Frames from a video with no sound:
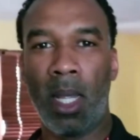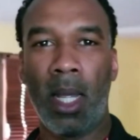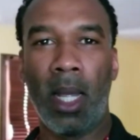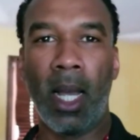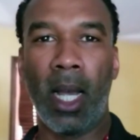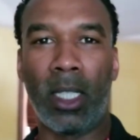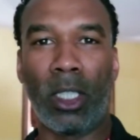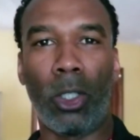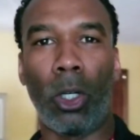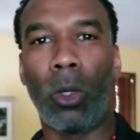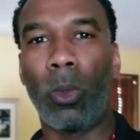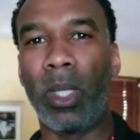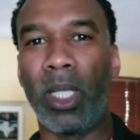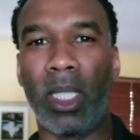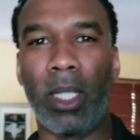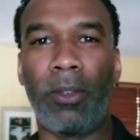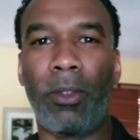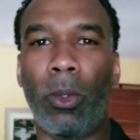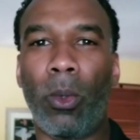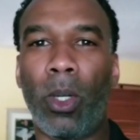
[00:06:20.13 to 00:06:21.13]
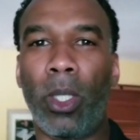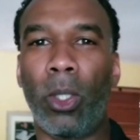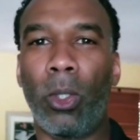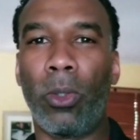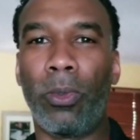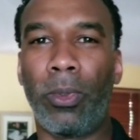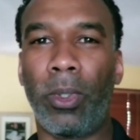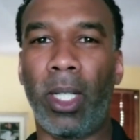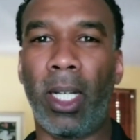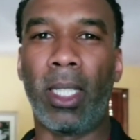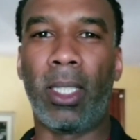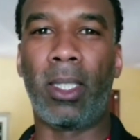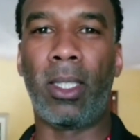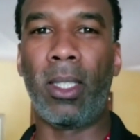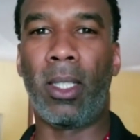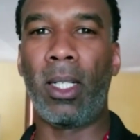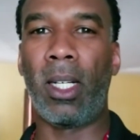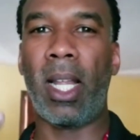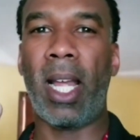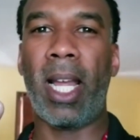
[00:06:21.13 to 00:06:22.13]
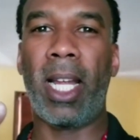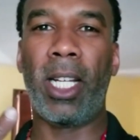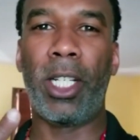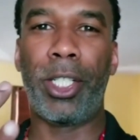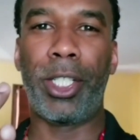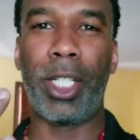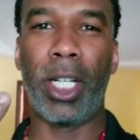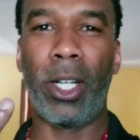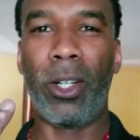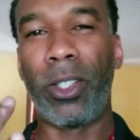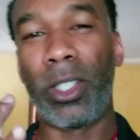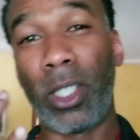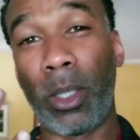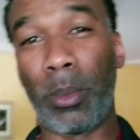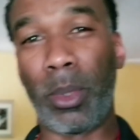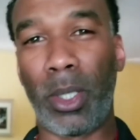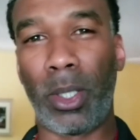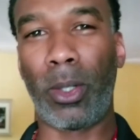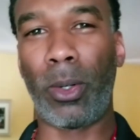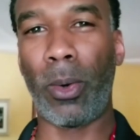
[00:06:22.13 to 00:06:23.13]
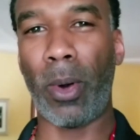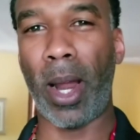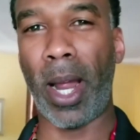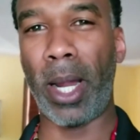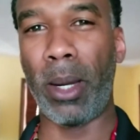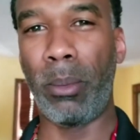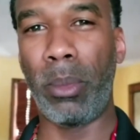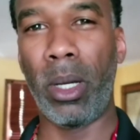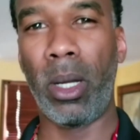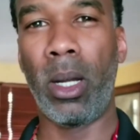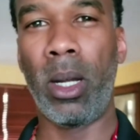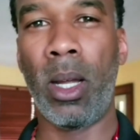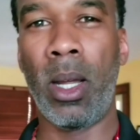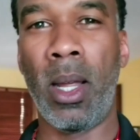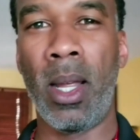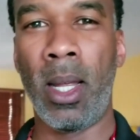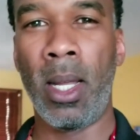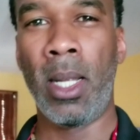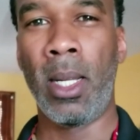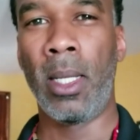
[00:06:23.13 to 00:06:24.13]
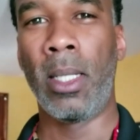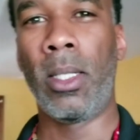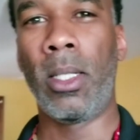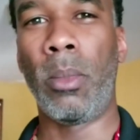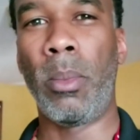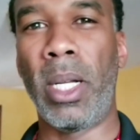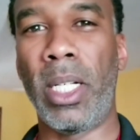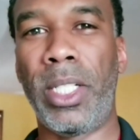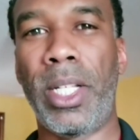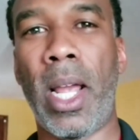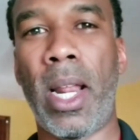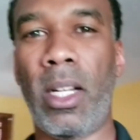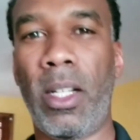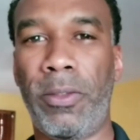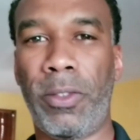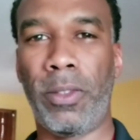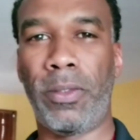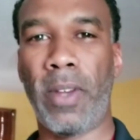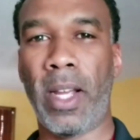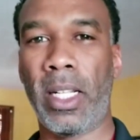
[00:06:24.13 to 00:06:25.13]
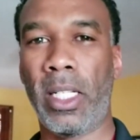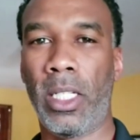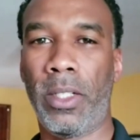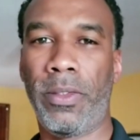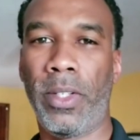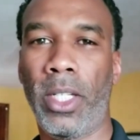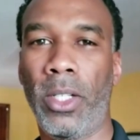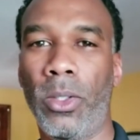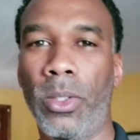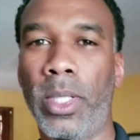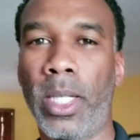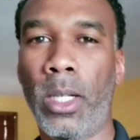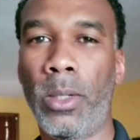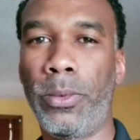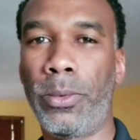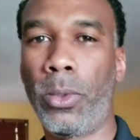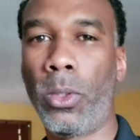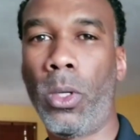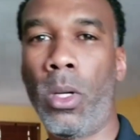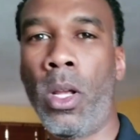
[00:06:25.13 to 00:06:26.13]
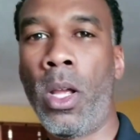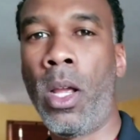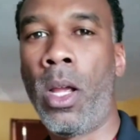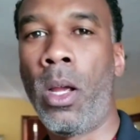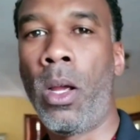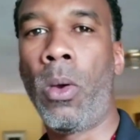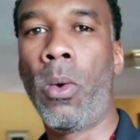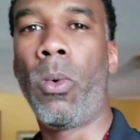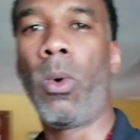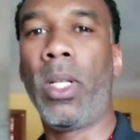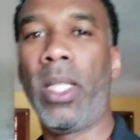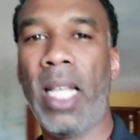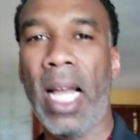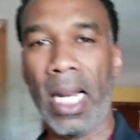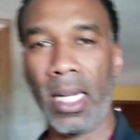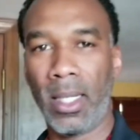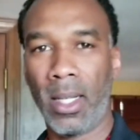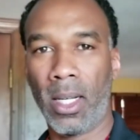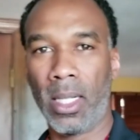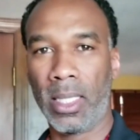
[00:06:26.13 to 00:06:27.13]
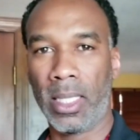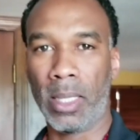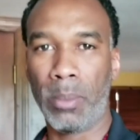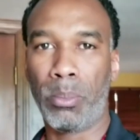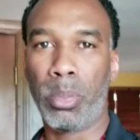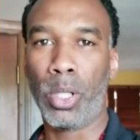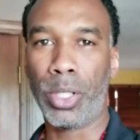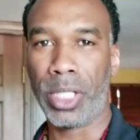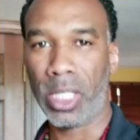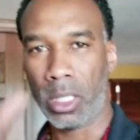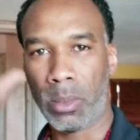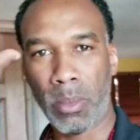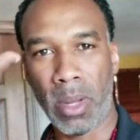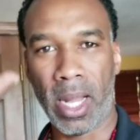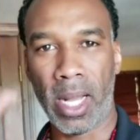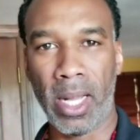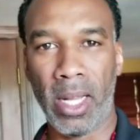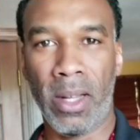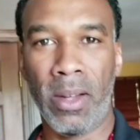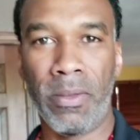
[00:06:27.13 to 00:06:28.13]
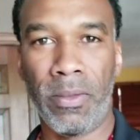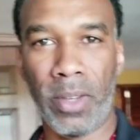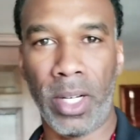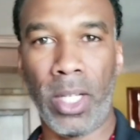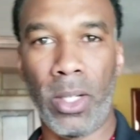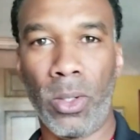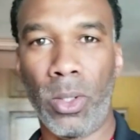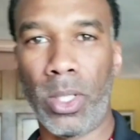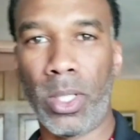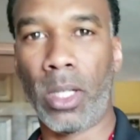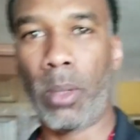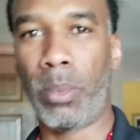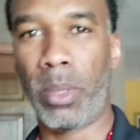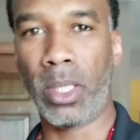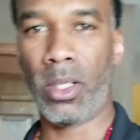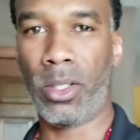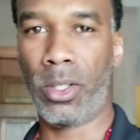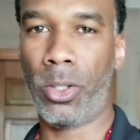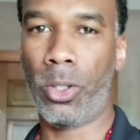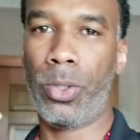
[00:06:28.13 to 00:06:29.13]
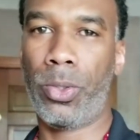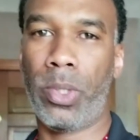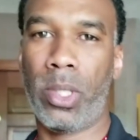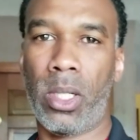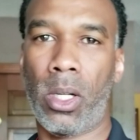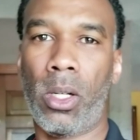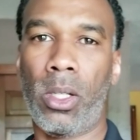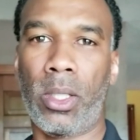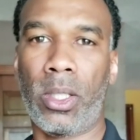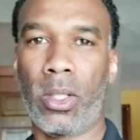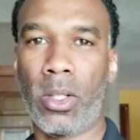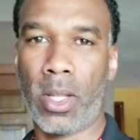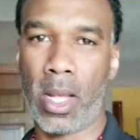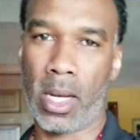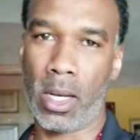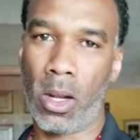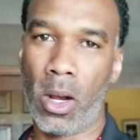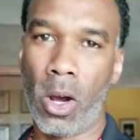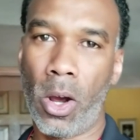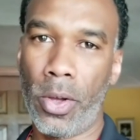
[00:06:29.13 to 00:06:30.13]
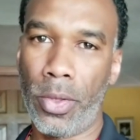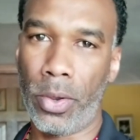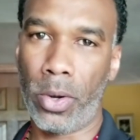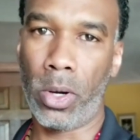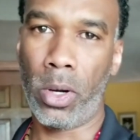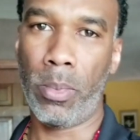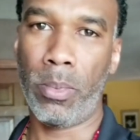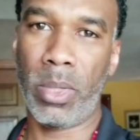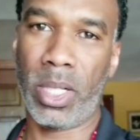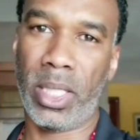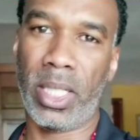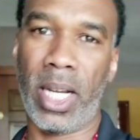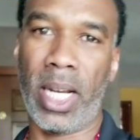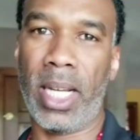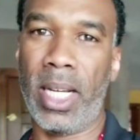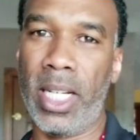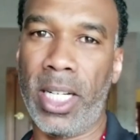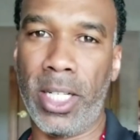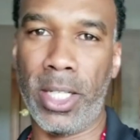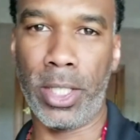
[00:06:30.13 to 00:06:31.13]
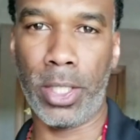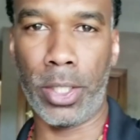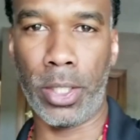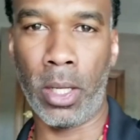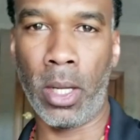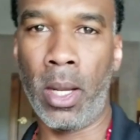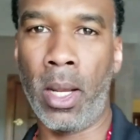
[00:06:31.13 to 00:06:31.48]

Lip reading: As always, everyone, don't forget to like, share, subscribe to my channel if you find these videos helpful. What that does, it pushes my videos up in the search results so that other Mercedes